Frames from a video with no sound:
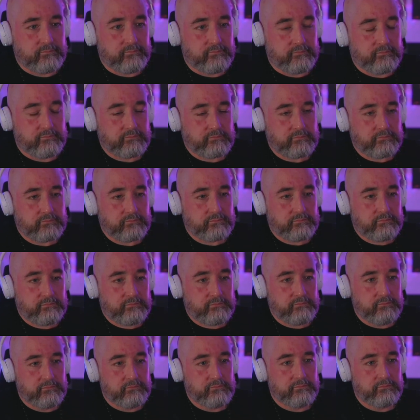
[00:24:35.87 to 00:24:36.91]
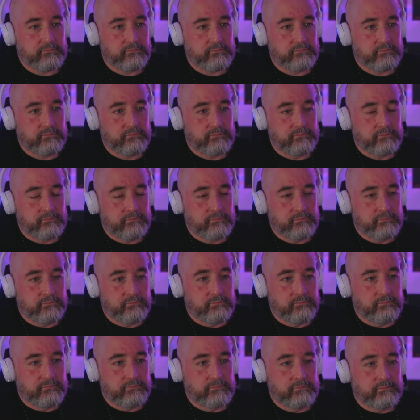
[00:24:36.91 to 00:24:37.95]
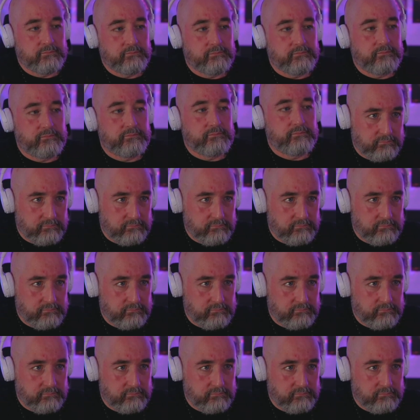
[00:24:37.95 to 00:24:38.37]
live in other people's dreams.